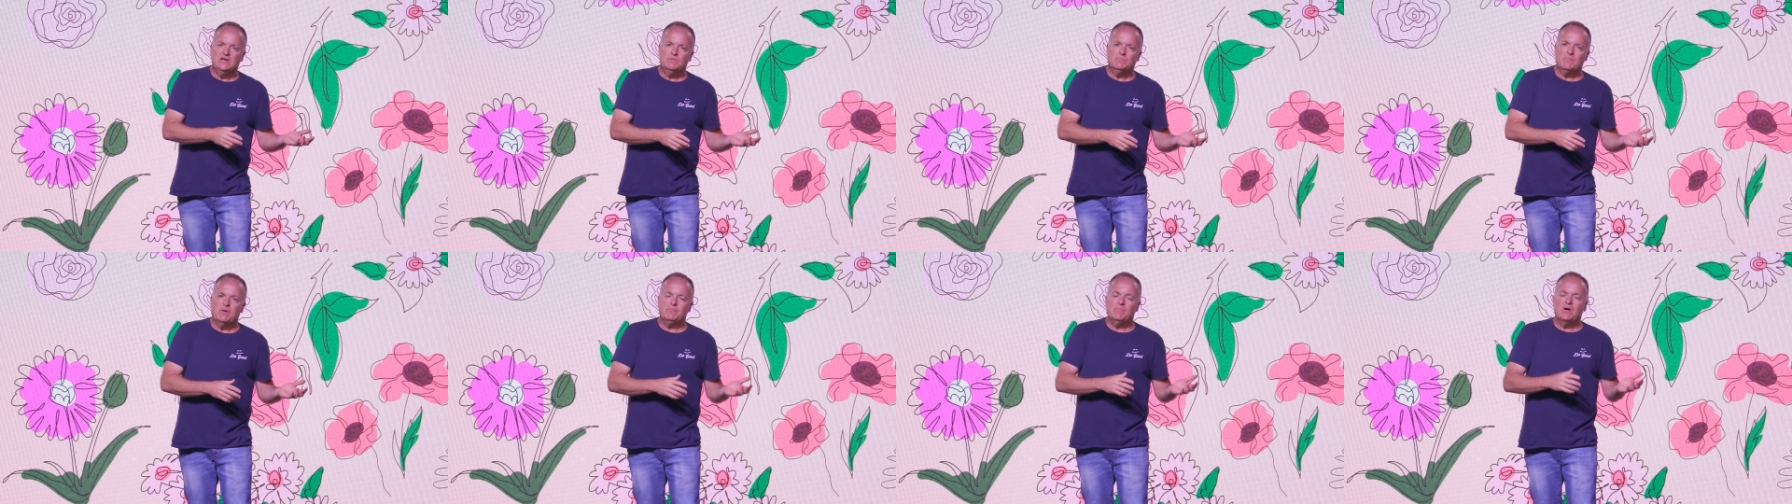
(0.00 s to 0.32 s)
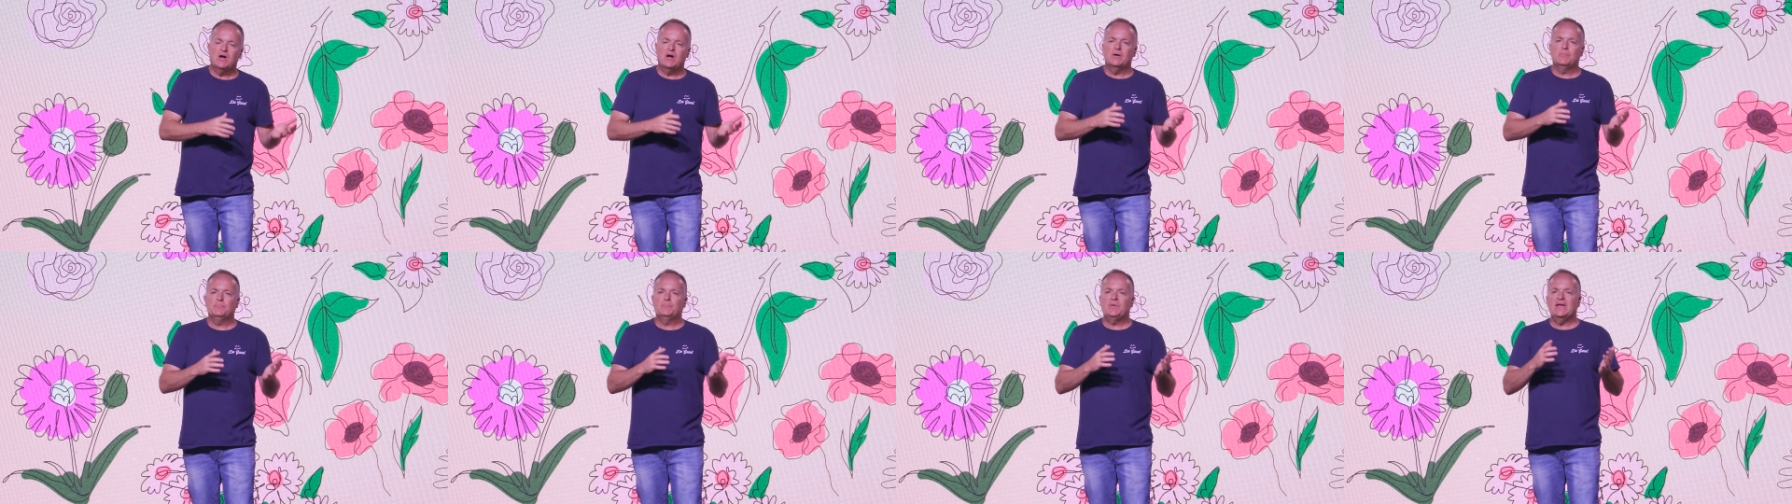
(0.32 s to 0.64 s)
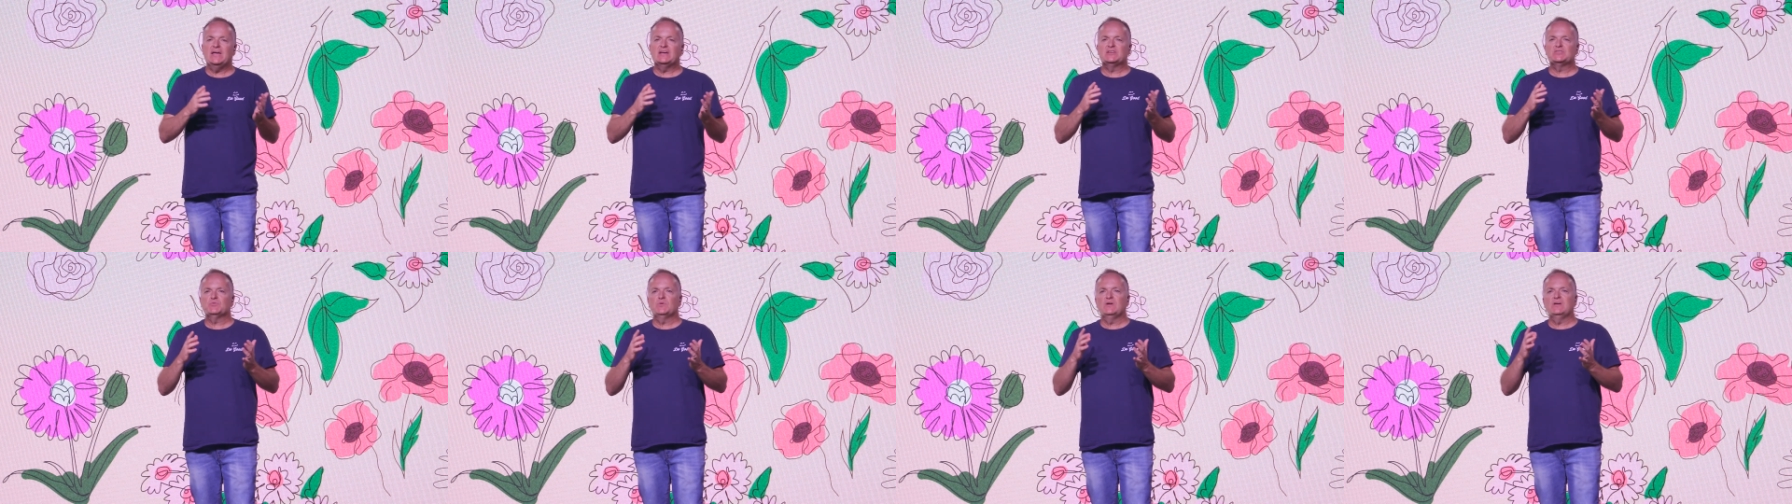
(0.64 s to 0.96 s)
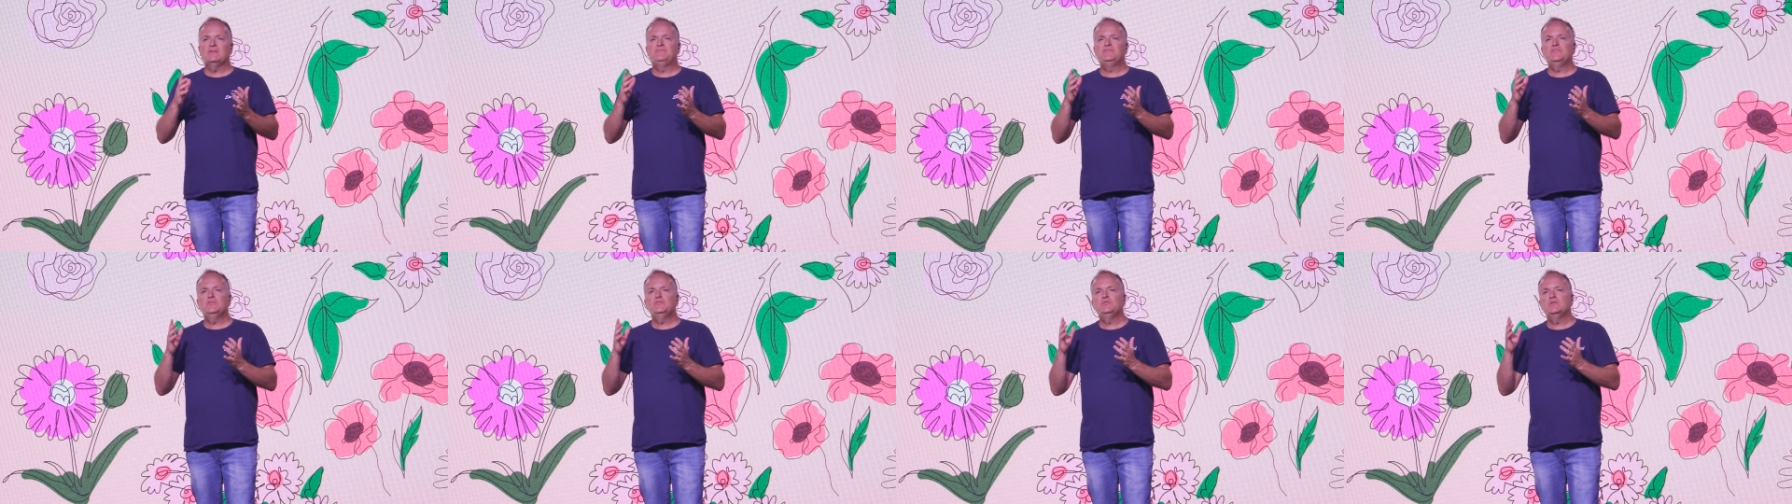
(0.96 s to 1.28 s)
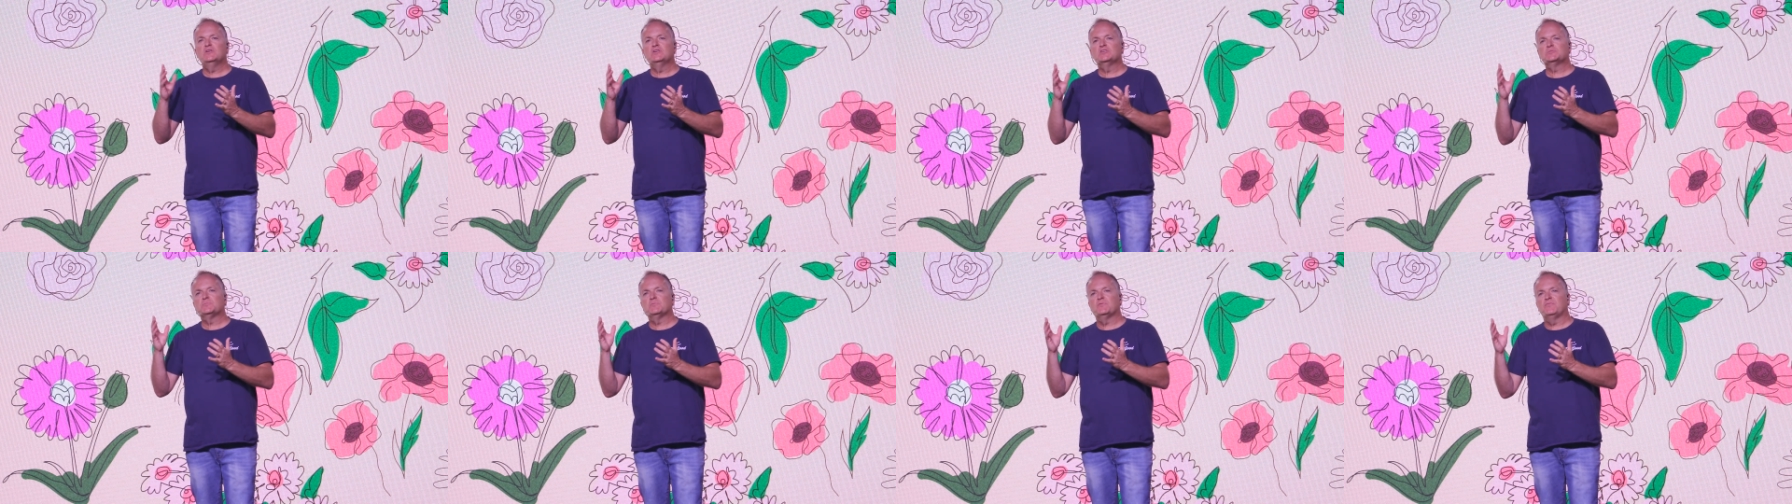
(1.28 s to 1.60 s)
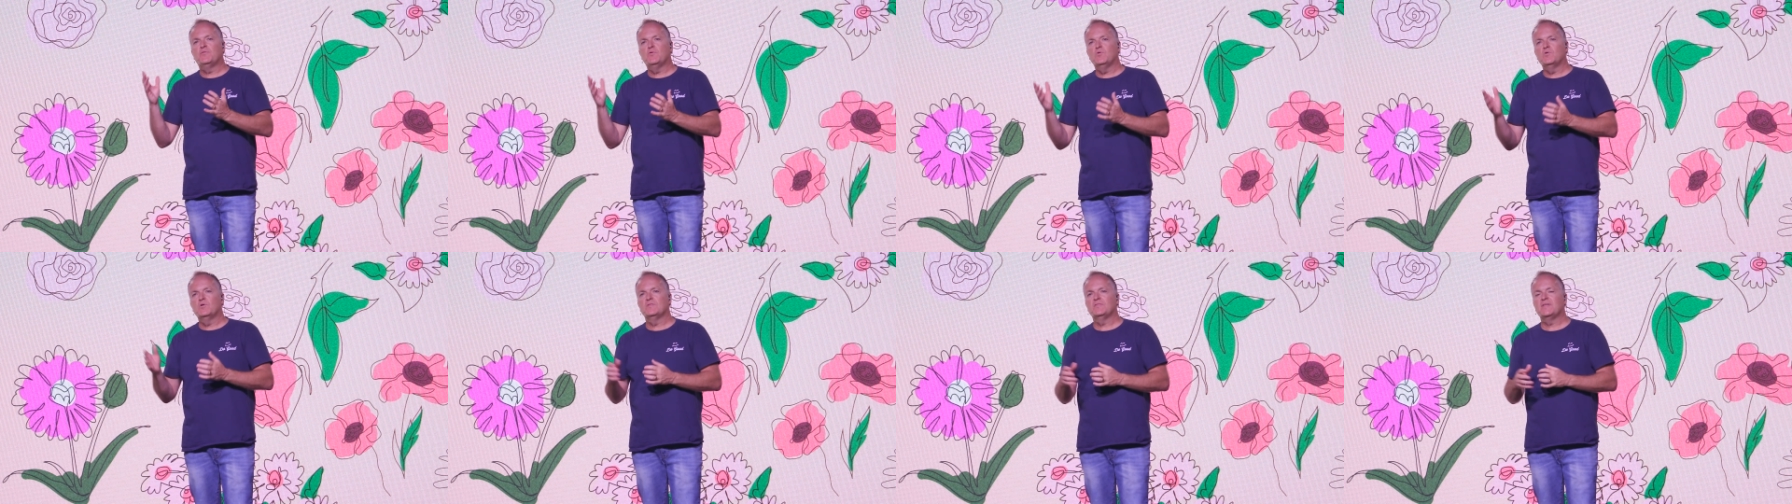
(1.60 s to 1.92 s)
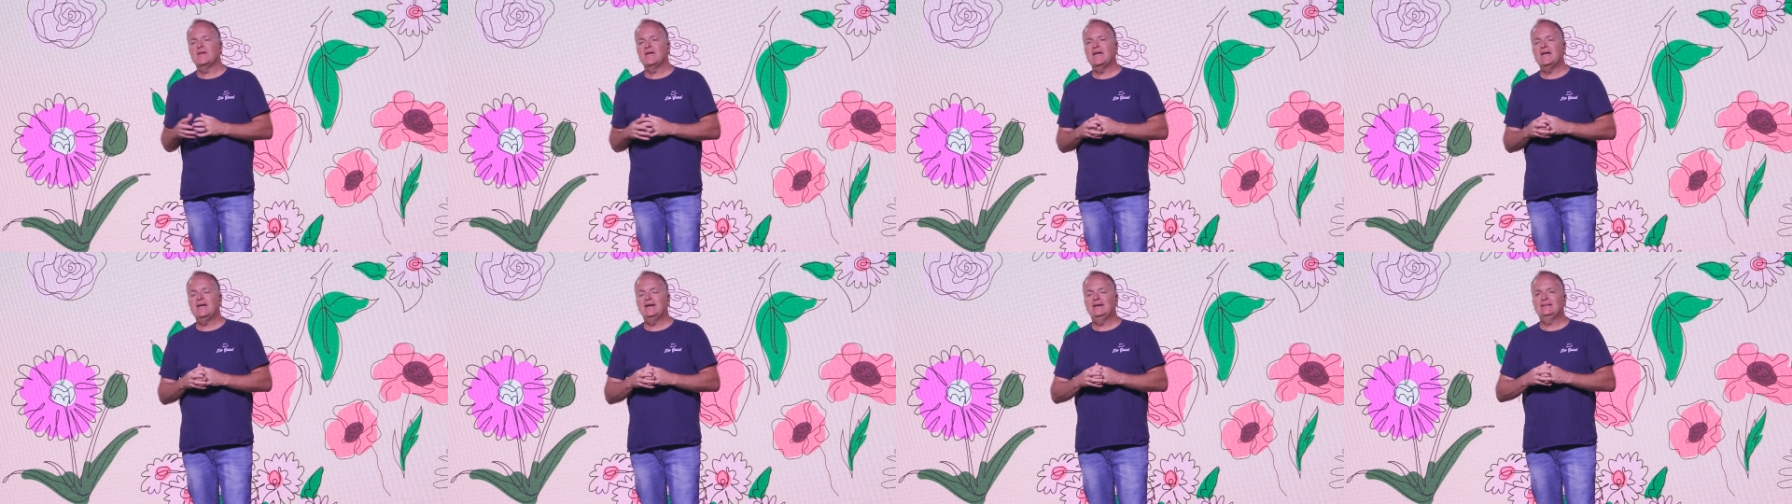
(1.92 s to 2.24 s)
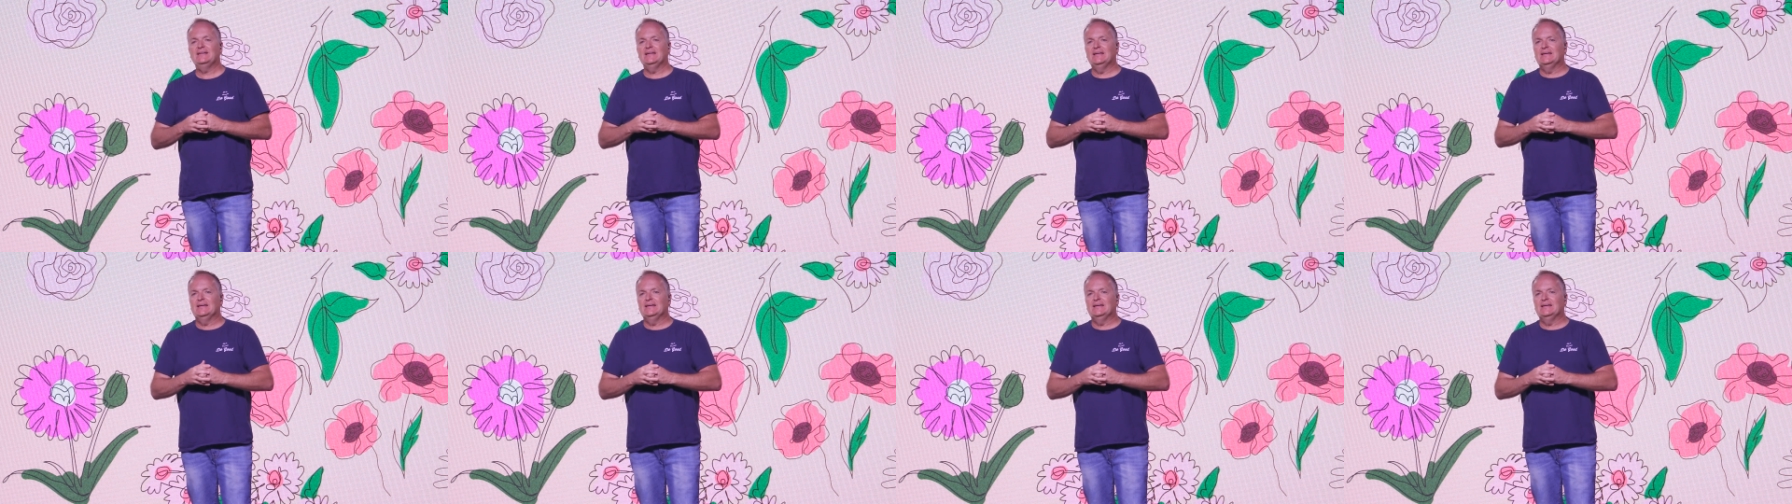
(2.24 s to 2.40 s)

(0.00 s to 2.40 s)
My mom passed away a few years before that.